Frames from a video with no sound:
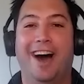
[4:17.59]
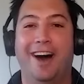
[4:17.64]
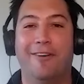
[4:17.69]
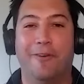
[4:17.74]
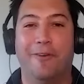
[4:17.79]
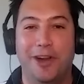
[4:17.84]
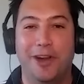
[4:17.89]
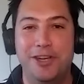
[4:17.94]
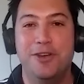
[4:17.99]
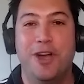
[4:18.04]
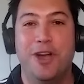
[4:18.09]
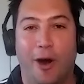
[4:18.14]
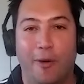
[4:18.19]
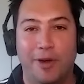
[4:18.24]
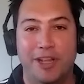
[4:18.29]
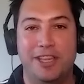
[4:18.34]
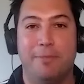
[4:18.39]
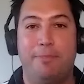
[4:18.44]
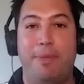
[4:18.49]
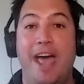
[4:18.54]
when you go
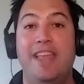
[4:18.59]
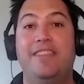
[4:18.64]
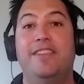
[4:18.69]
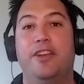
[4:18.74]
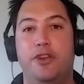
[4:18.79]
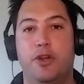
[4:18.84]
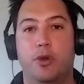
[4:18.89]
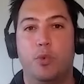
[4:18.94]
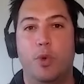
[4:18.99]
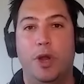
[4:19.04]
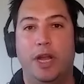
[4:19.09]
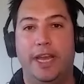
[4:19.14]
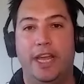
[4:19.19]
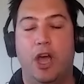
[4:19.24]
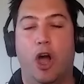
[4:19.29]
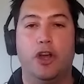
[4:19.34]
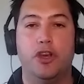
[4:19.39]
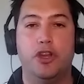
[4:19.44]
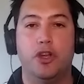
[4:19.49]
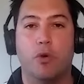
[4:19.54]
independent, you're really
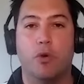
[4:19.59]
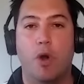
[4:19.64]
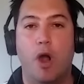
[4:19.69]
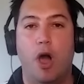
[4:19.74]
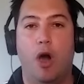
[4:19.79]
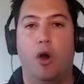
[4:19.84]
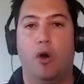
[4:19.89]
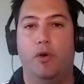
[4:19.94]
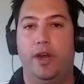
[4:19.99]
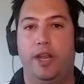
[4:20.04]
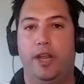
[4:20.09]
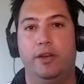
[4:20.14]
on your own.